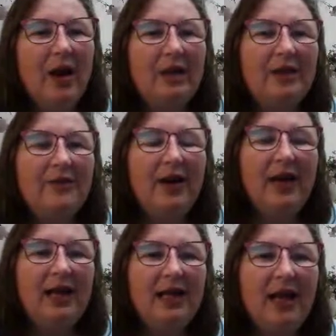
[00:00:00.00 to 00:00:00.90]
We also
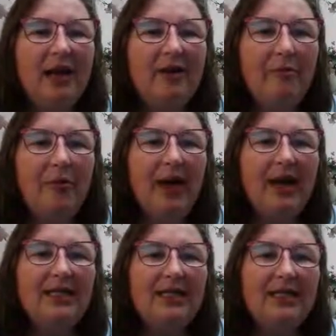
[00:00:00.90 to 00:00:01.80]
find a lot of breaks.